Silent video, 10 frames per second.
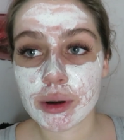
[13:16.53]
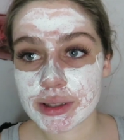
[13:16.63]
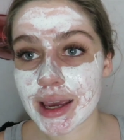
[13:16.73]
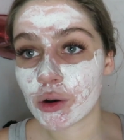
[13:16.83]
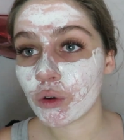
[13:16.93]

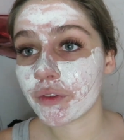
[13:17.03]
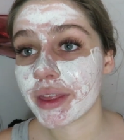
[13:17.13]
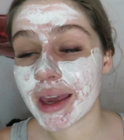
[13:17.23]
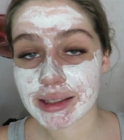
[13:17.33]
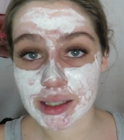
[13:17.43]
take off
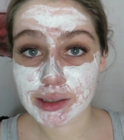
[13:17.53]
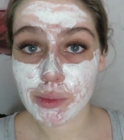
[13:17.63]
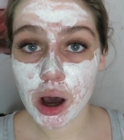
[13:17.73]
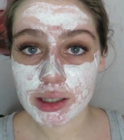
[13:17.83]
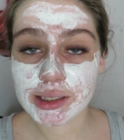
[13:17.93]
the excess
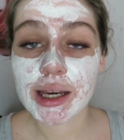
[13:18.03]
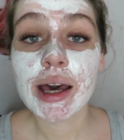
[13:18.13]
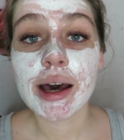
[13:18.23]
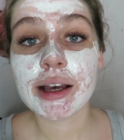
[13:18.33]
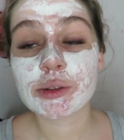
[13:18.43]
mask
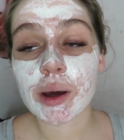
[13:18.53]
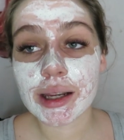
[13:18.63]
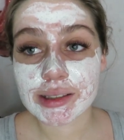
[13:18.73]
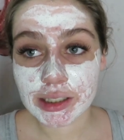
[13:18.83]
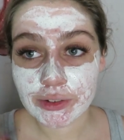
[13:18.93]
as well
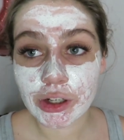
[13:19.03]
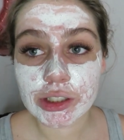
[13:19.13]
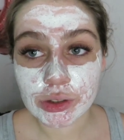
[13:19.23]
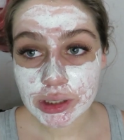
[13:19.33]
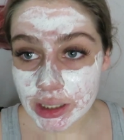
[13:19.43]
as
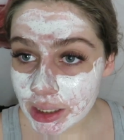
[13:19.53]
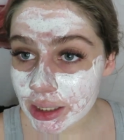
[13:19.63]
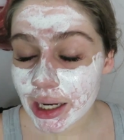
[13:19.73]
exfoliate your skin,